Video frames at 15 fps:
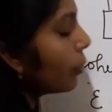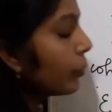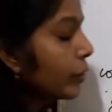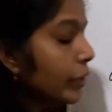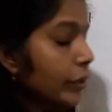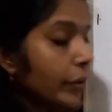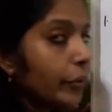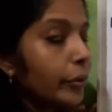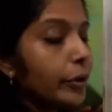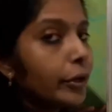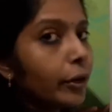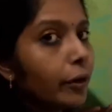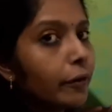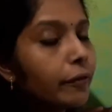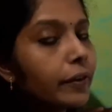What is the unit
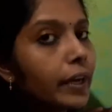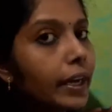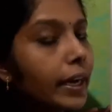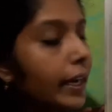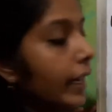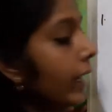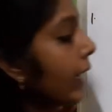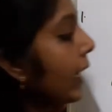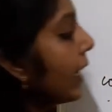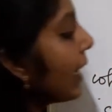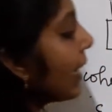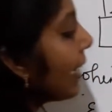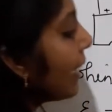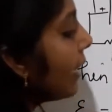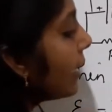of current?
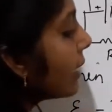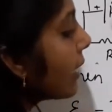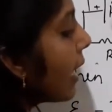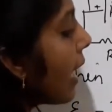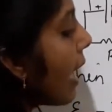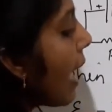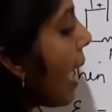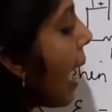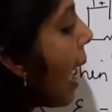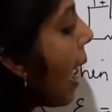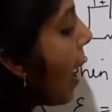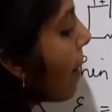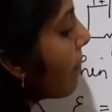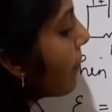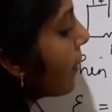It's
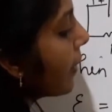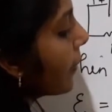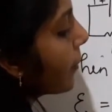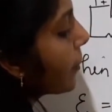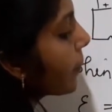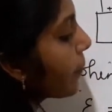ampere.